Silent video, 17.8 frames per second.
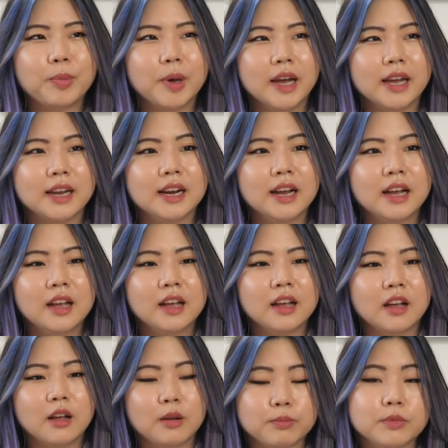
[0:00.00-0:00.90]
But
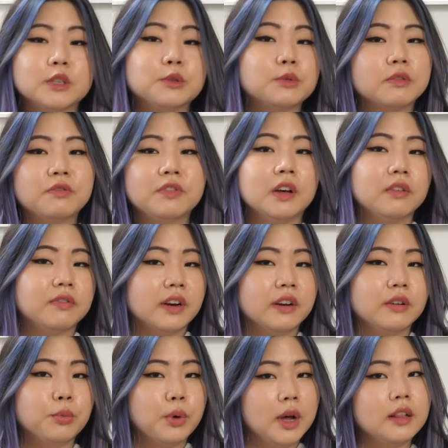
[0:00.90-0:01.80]
this one felt
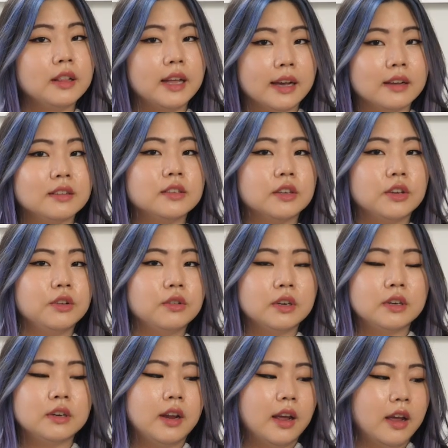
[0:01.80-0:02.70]
very well
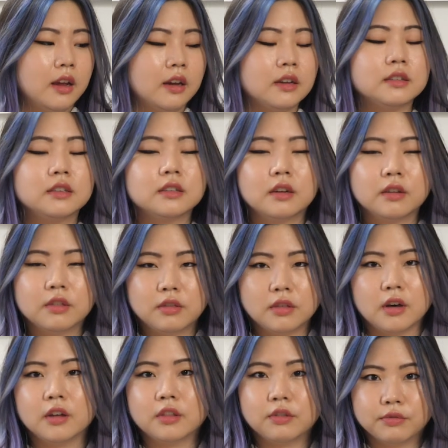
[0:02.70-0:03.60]
executed and
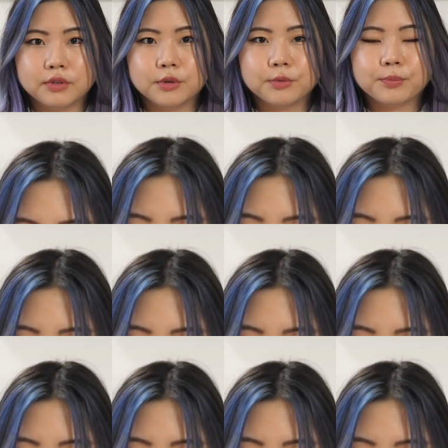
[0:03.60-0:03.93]
thought through.